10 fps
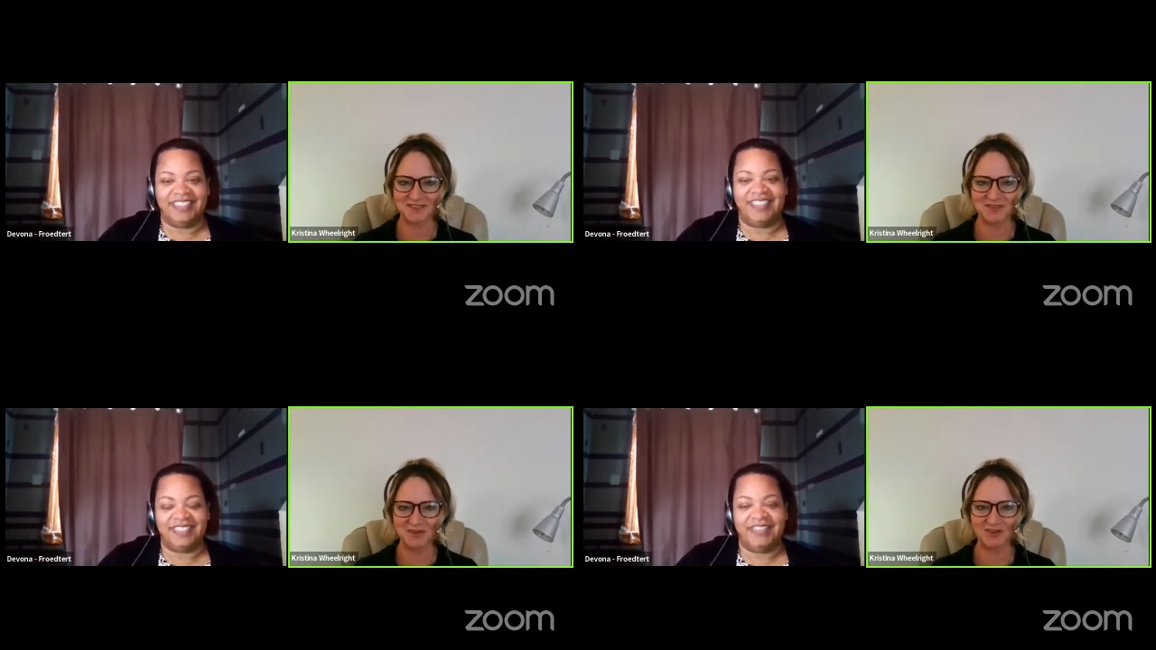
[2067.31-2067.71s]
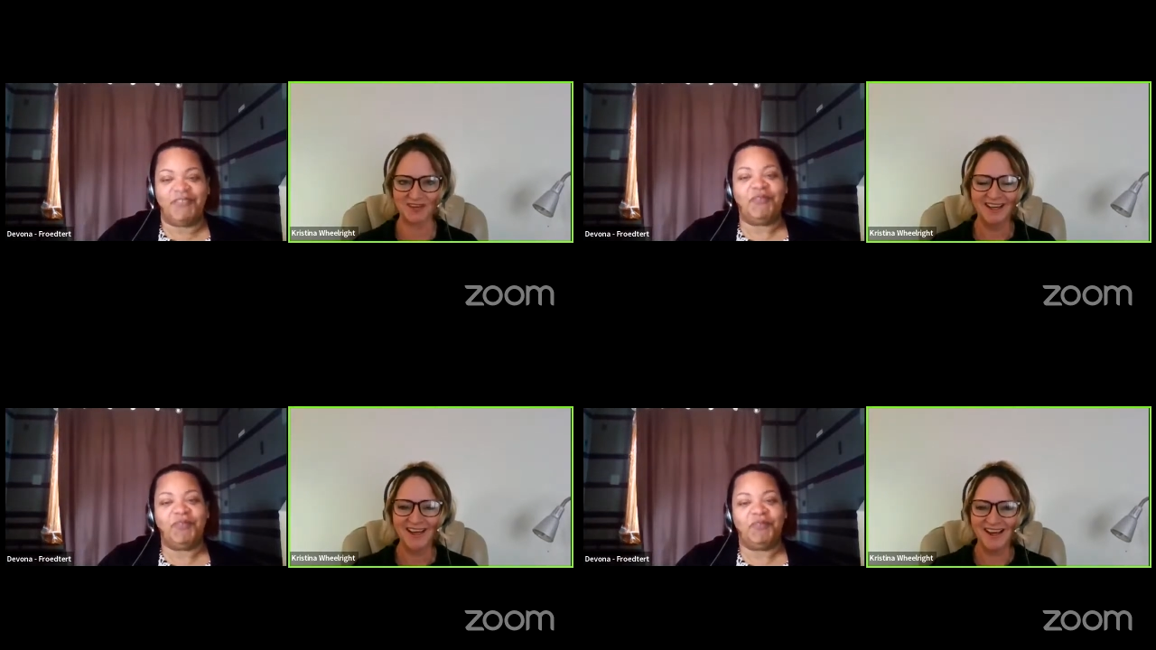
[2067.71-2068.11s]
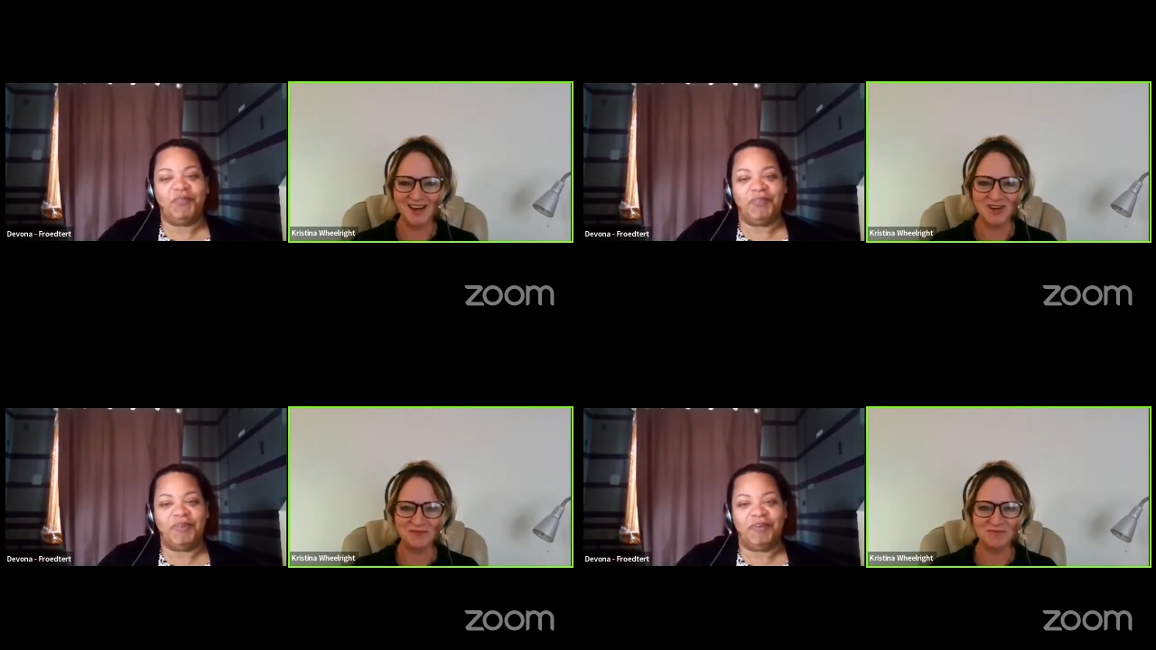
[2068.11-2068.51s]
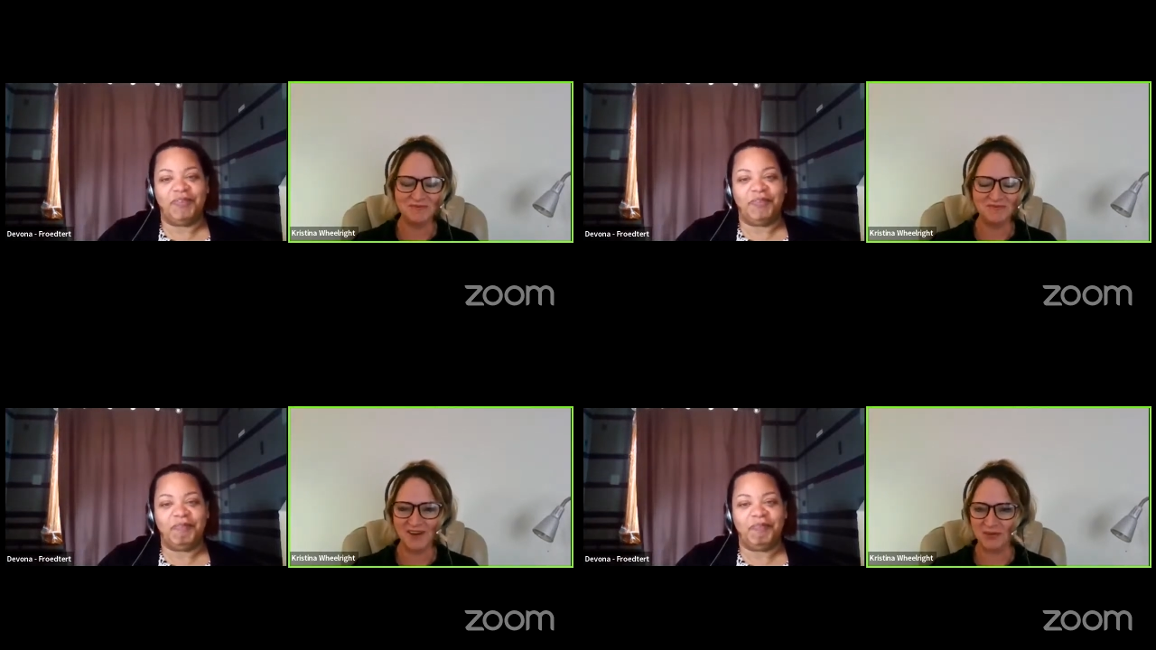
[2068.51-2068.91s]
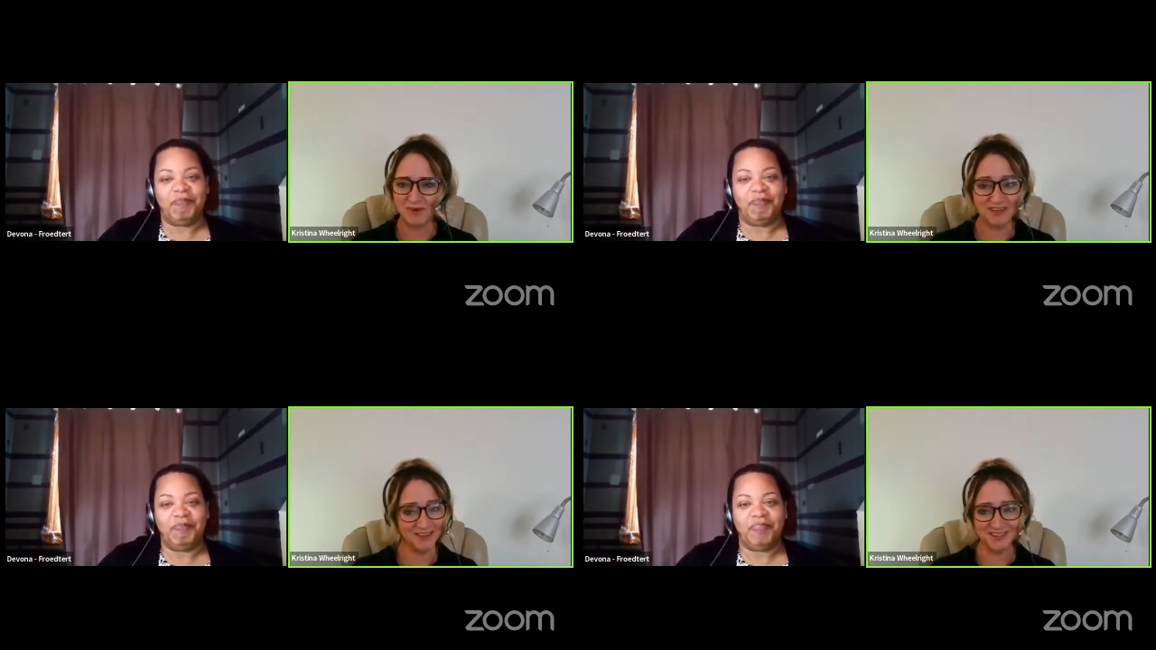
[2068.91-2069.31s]
Speaker 1: So um, I hope
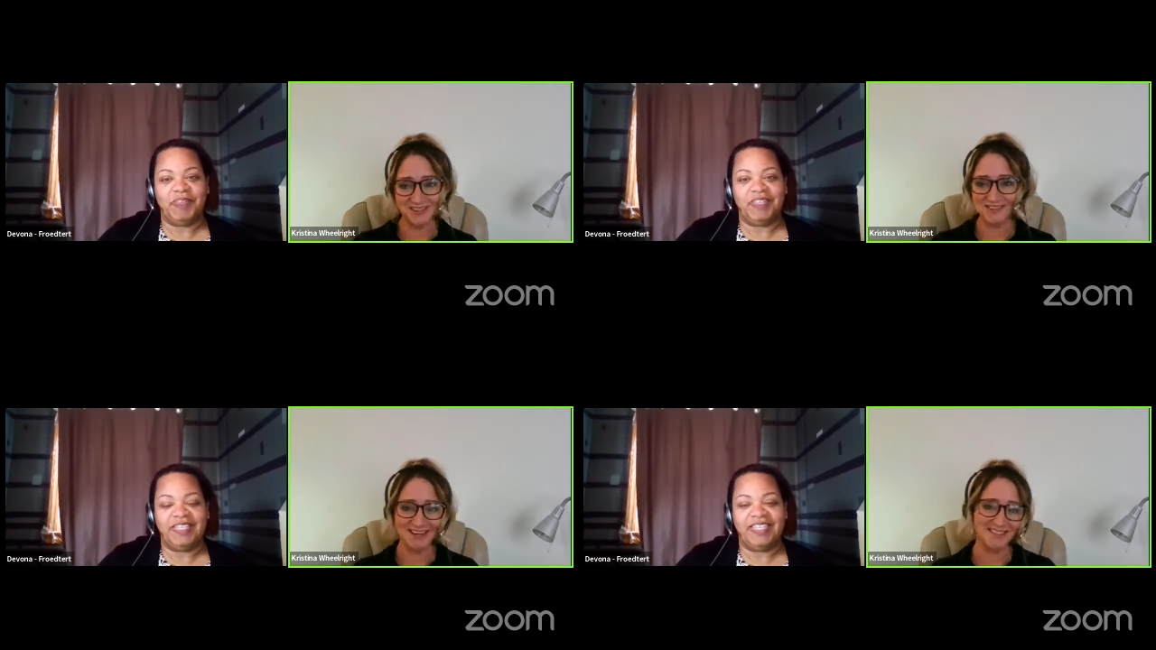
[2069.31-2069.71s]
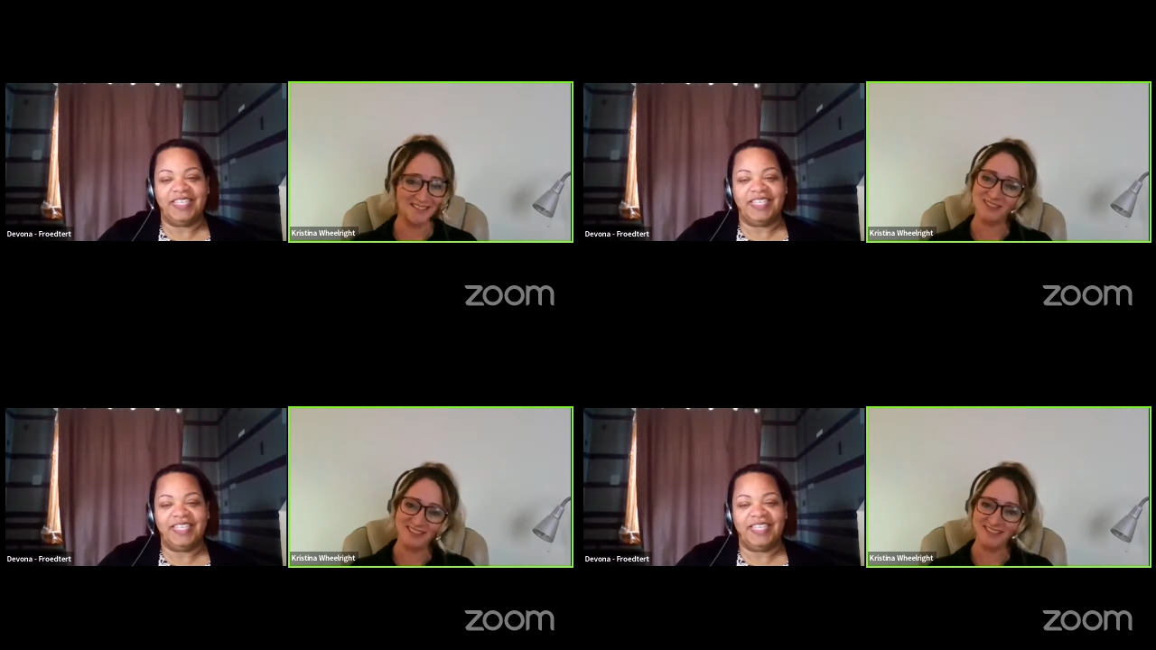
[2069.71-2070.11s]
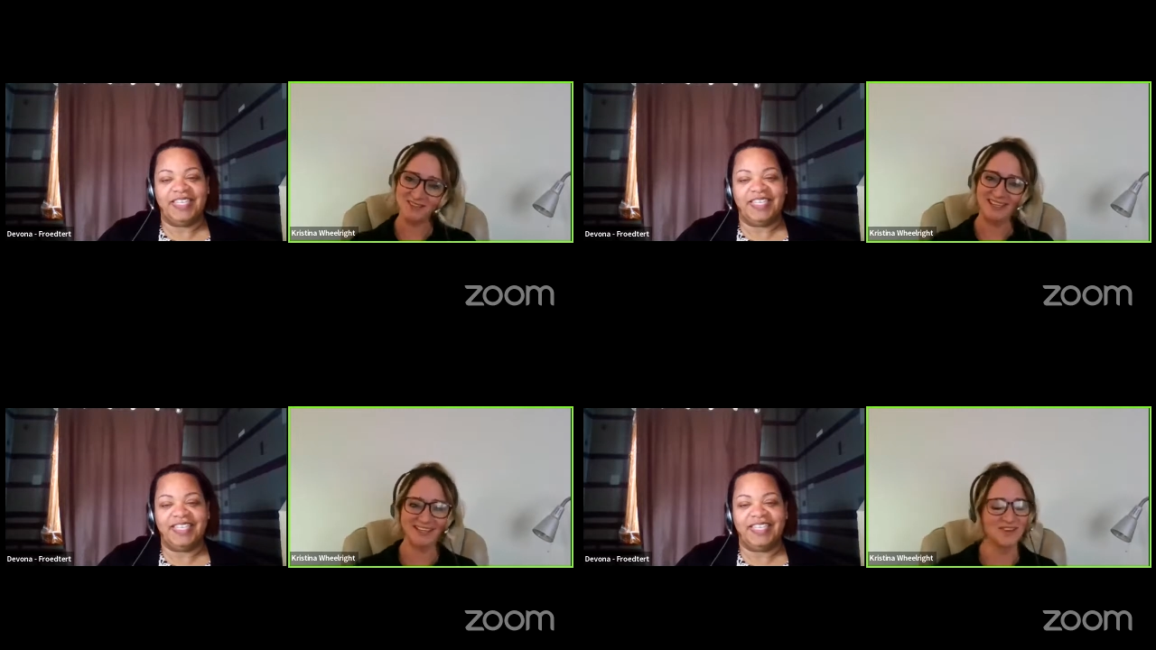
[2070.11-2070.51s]
I encourage you guys to look into it.